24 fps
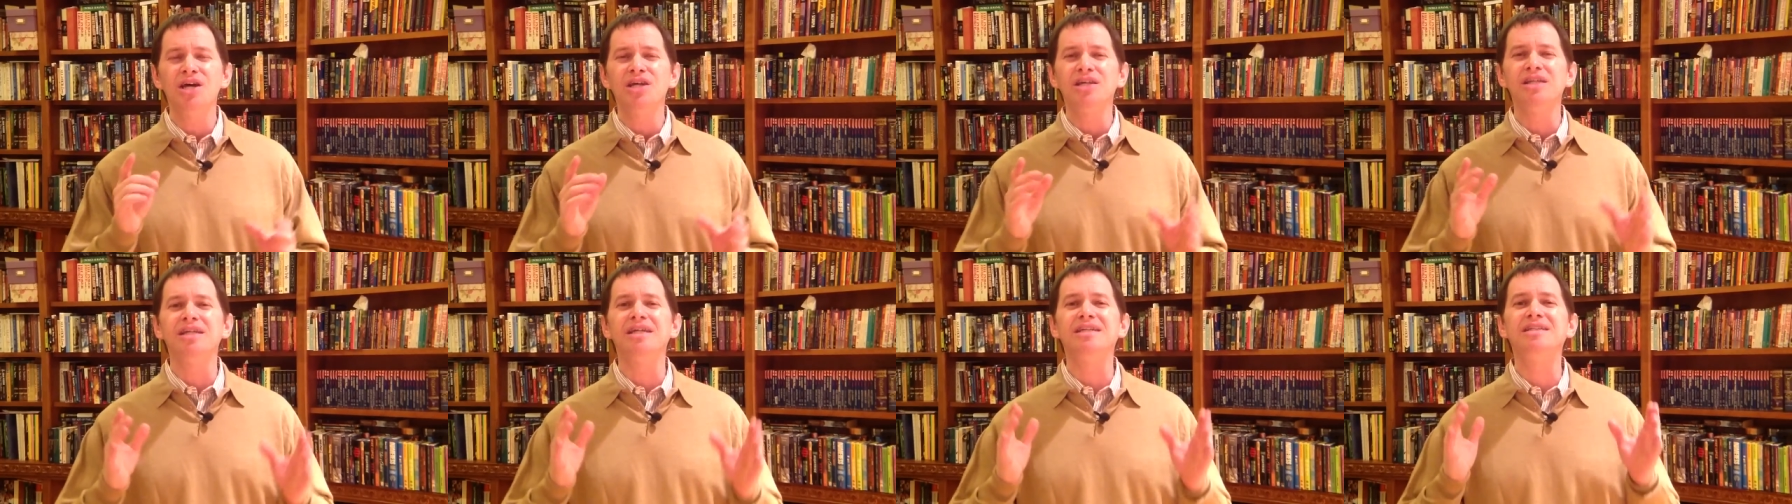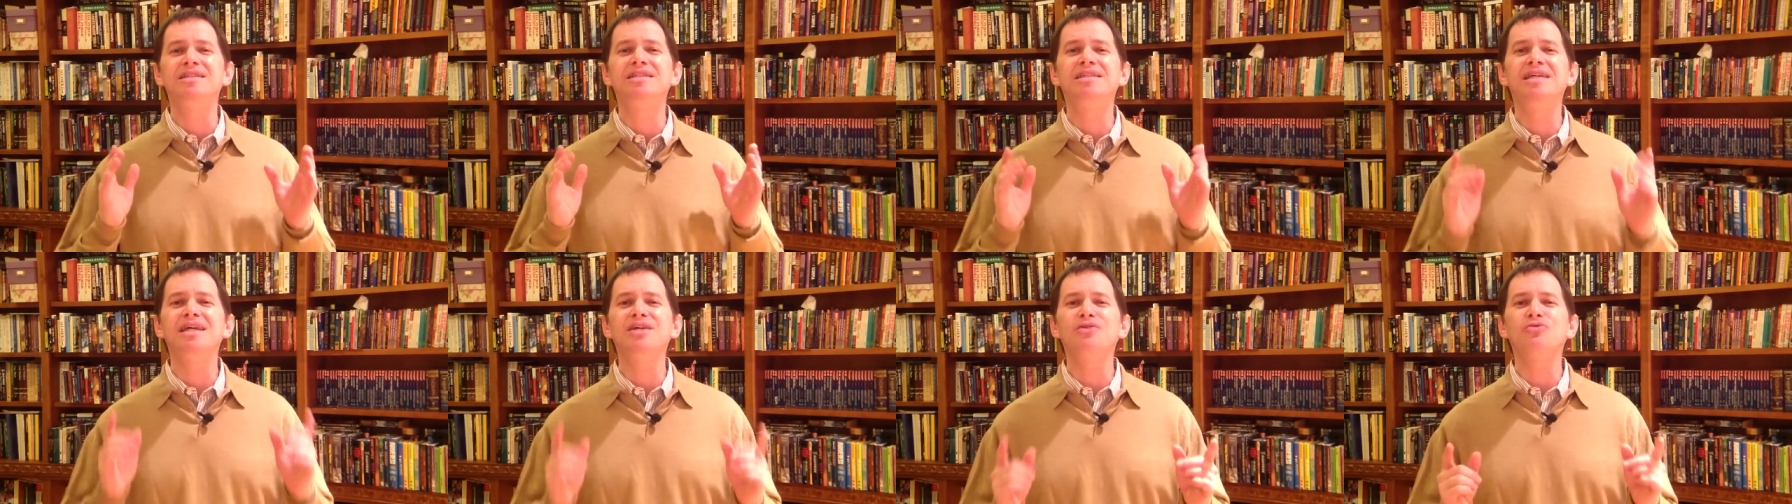you
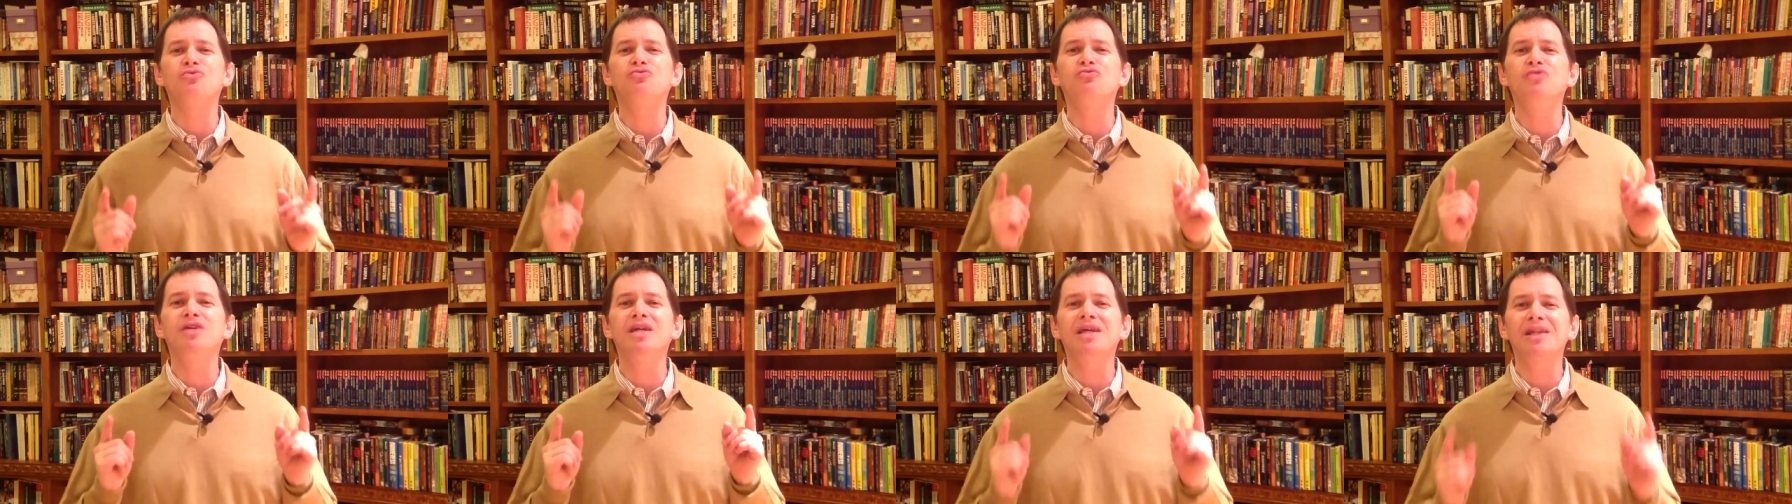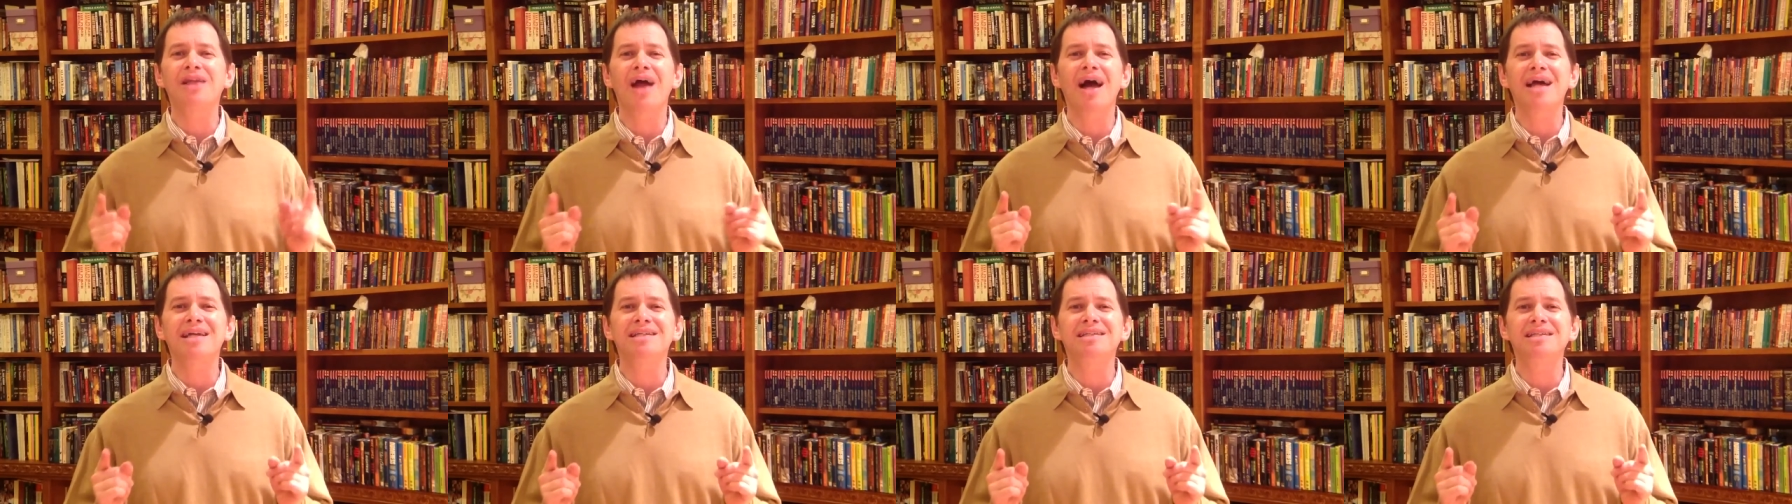didn't
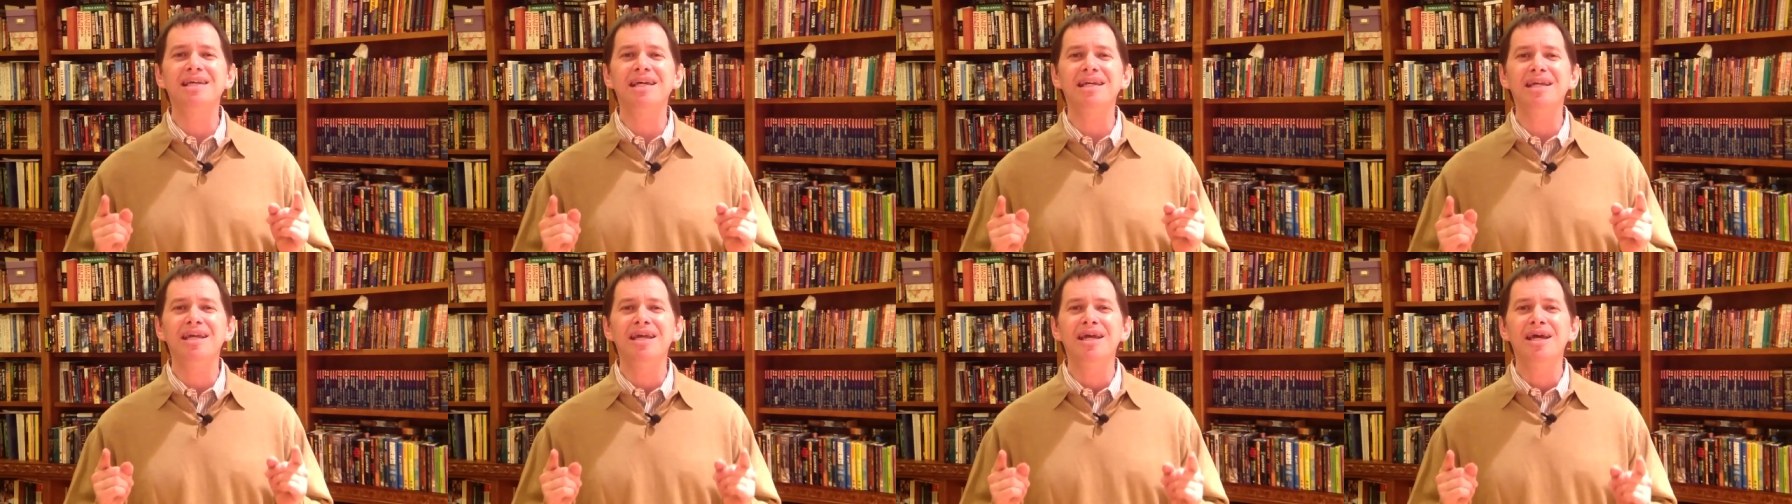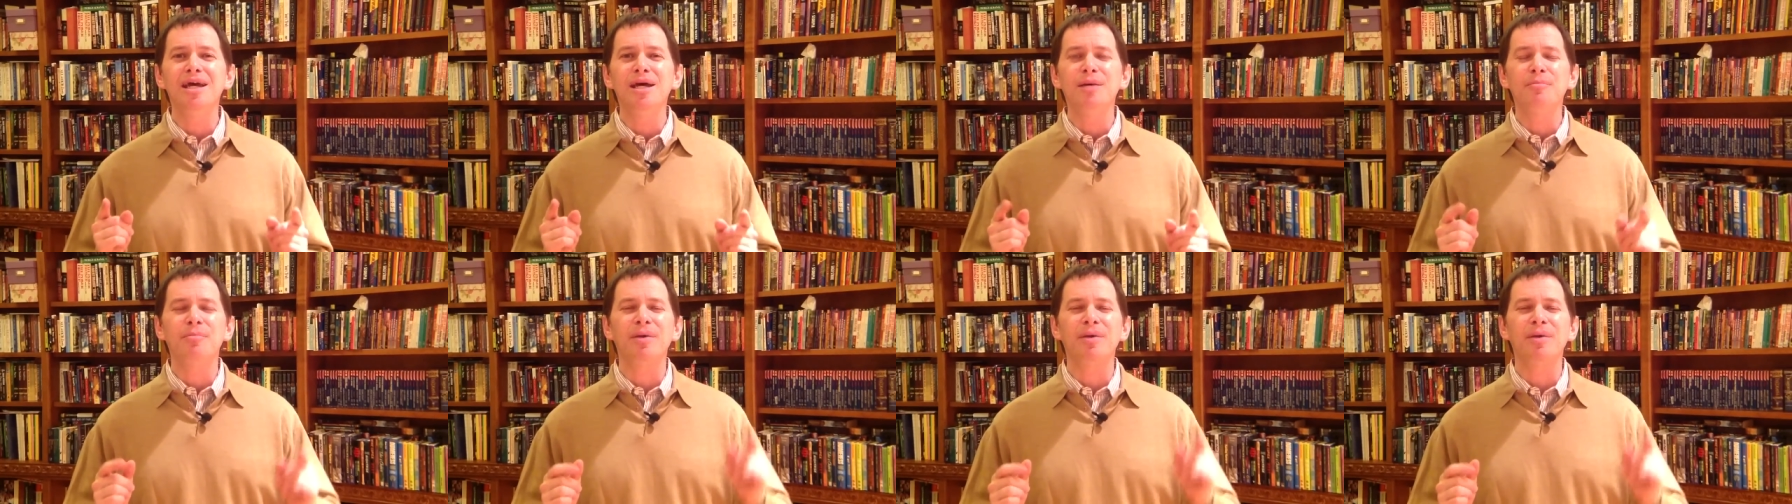realize it,